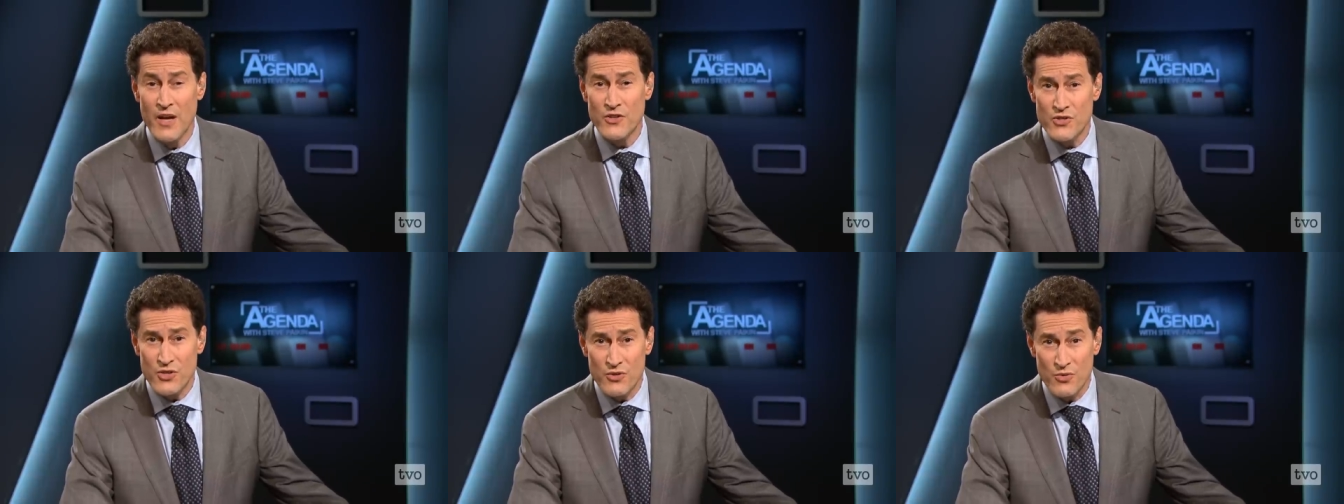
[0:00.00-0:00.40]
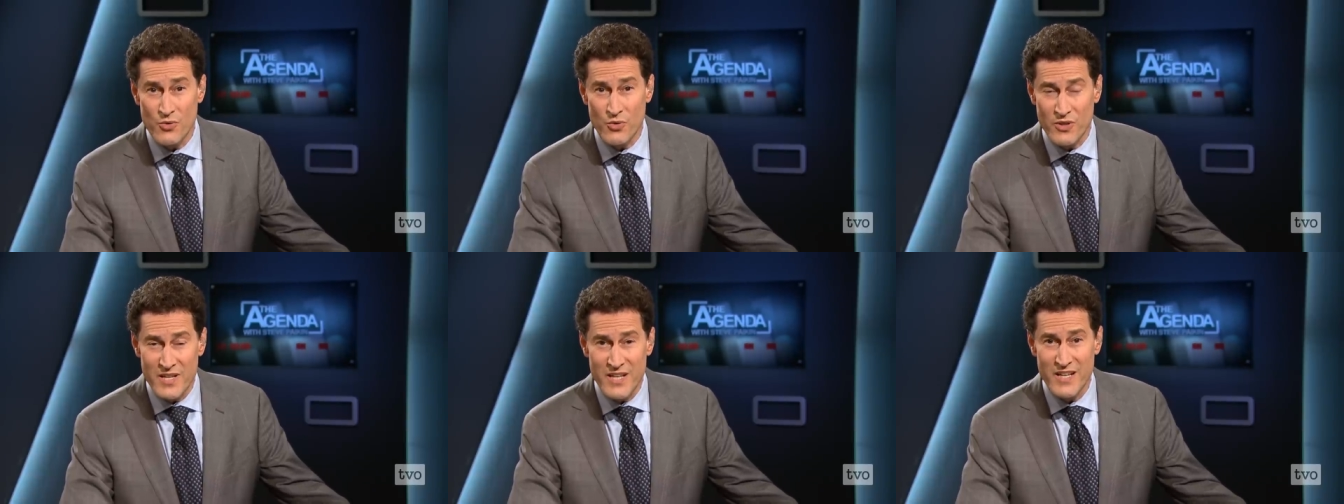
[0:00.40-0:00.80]

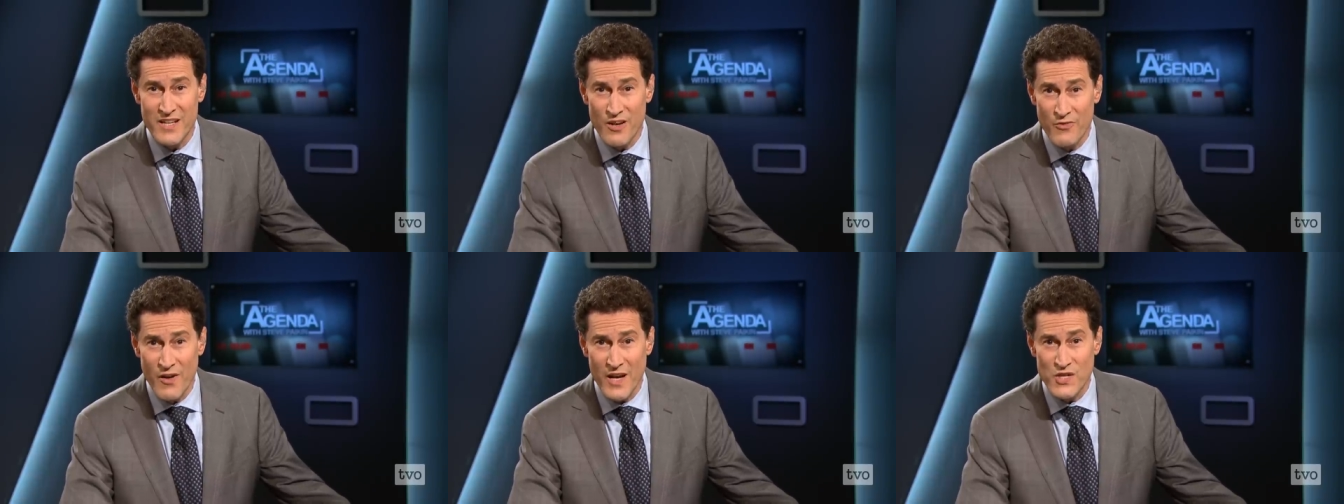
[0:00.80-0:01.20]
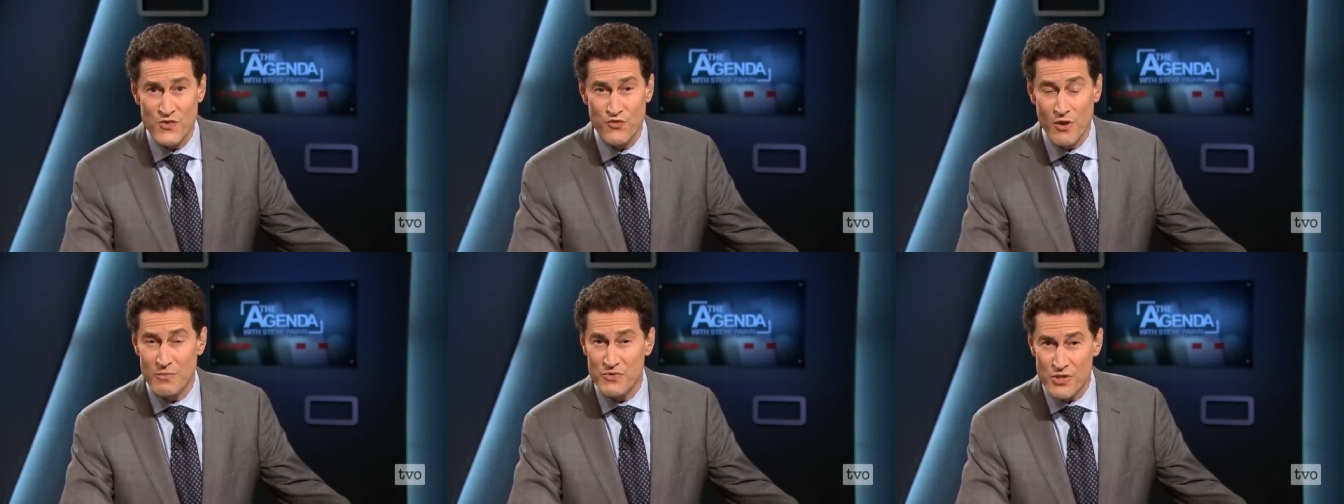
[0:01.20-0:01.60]
Two key events
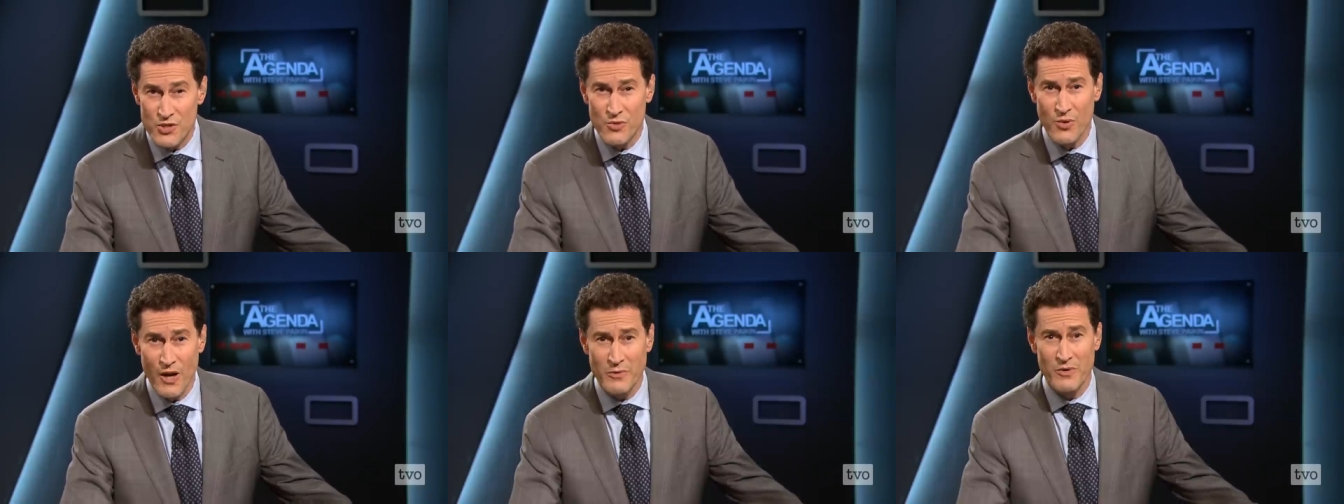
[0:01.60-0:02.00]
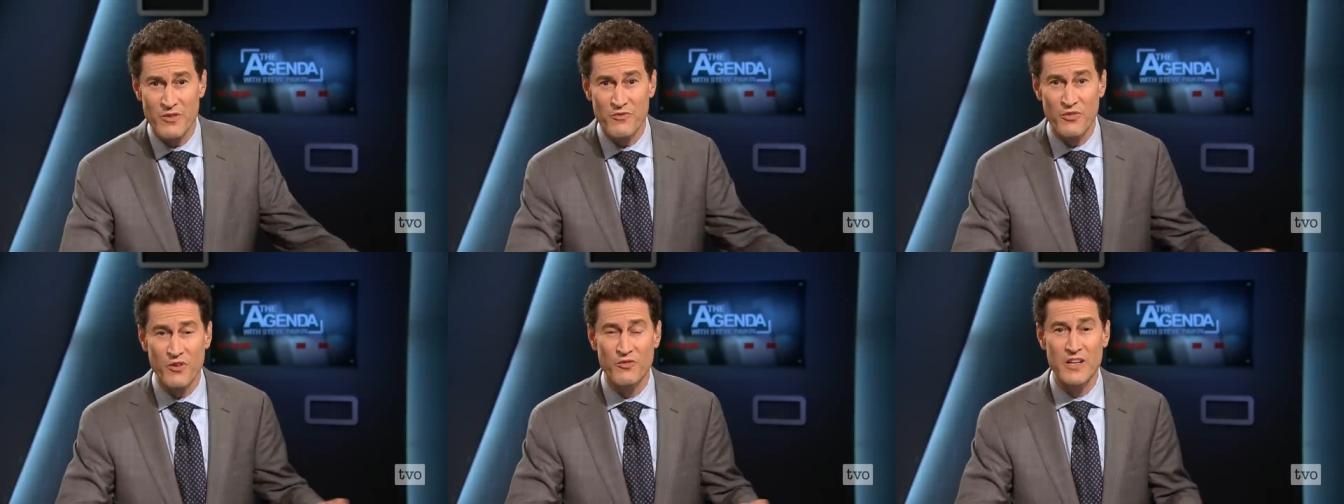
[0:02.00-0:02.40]
from two
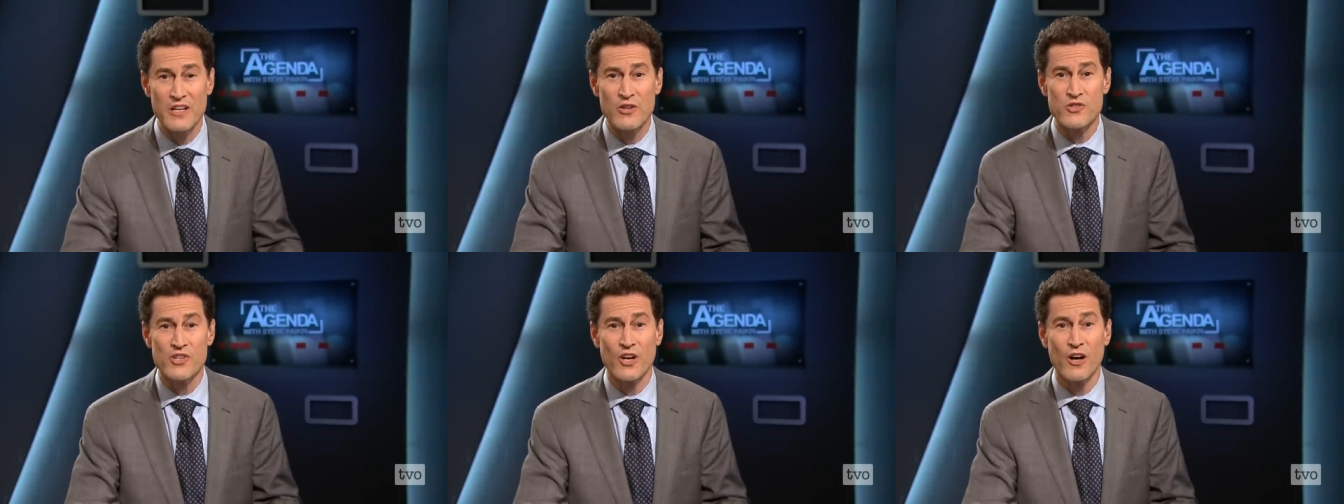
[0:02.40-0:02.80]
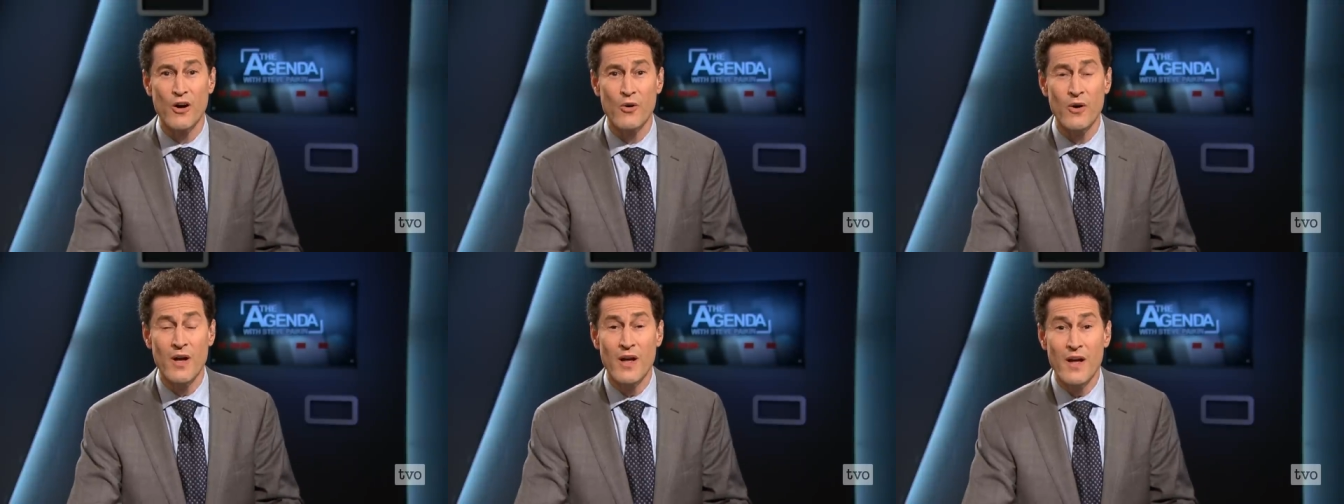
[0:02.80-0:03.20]
hundred fifty years
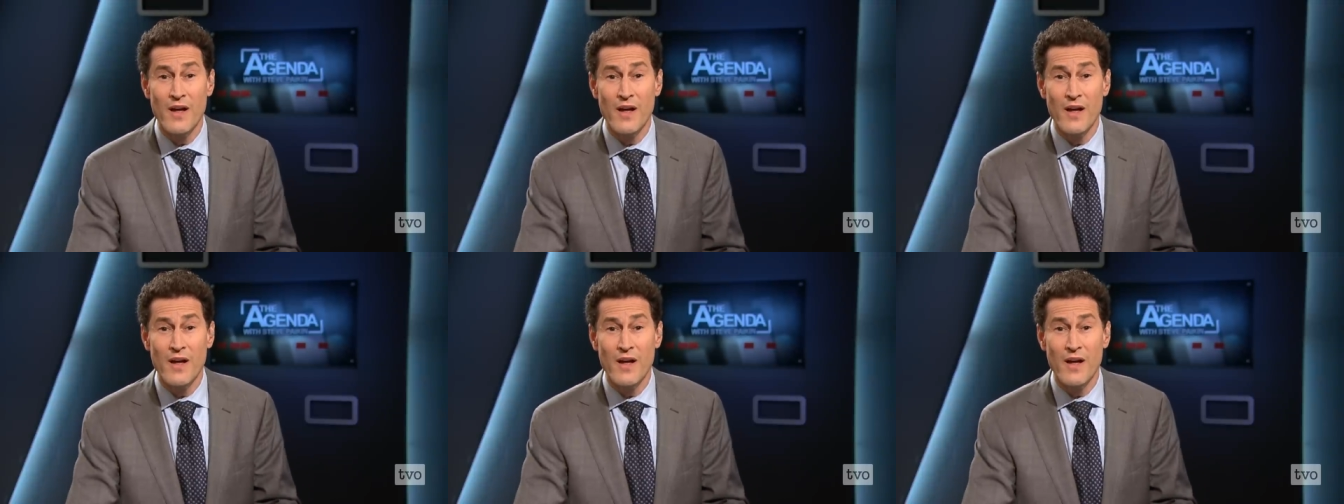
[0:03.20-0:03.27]
ago